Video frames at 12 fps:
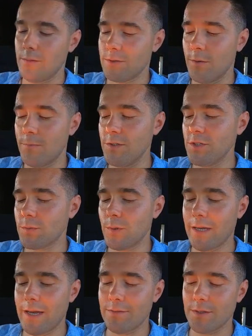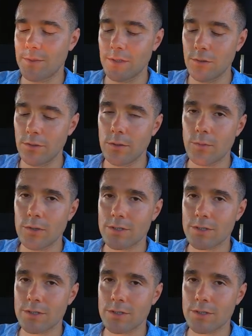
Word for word: So if you just want to have something a little more